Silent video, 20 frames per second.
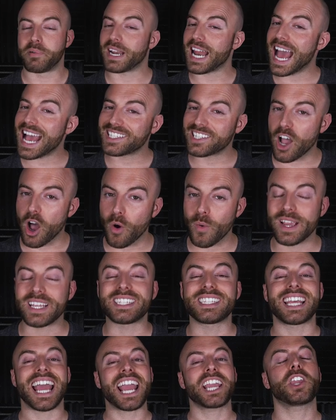But as always,
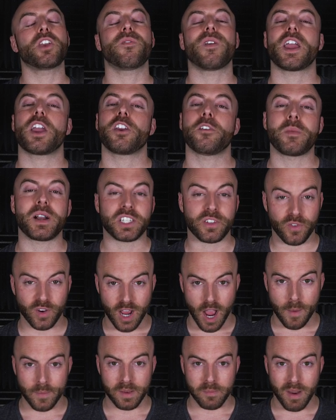thank you very much for
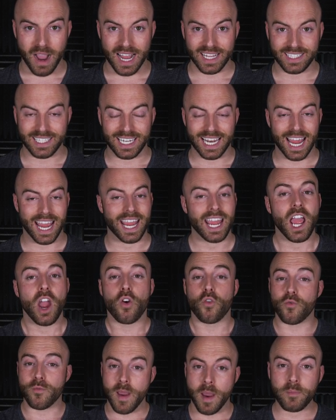coming by today.
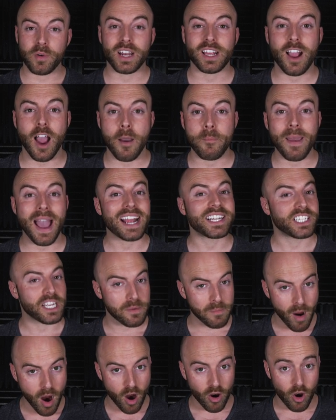Remember to come back
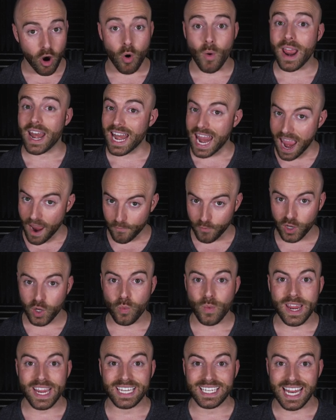tomorrow and every
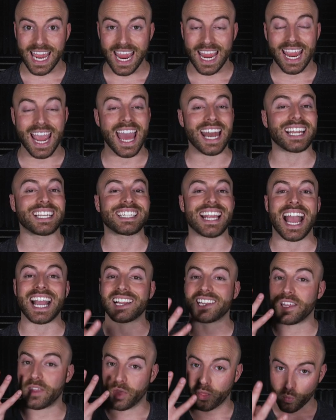weekday at
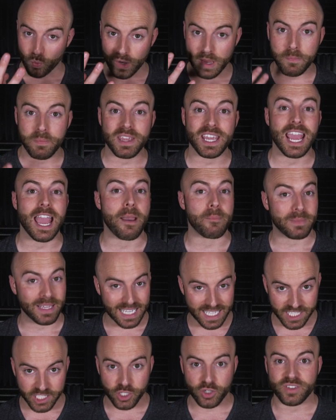exactly 3 p.m.
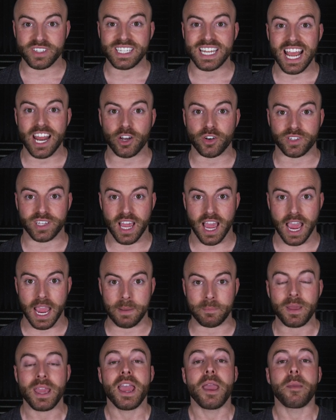Eastern Standard
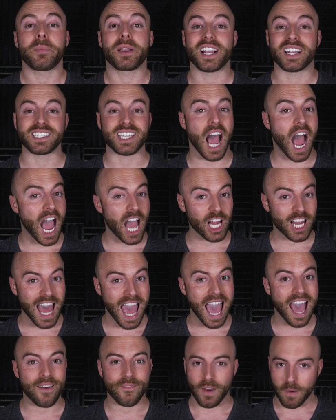Time because I'll
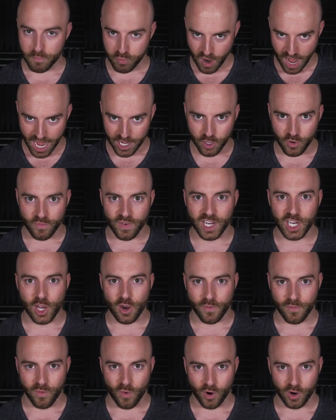have a brand new
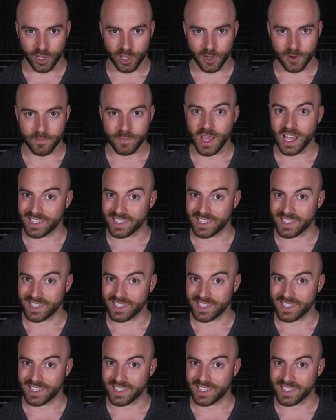video for you.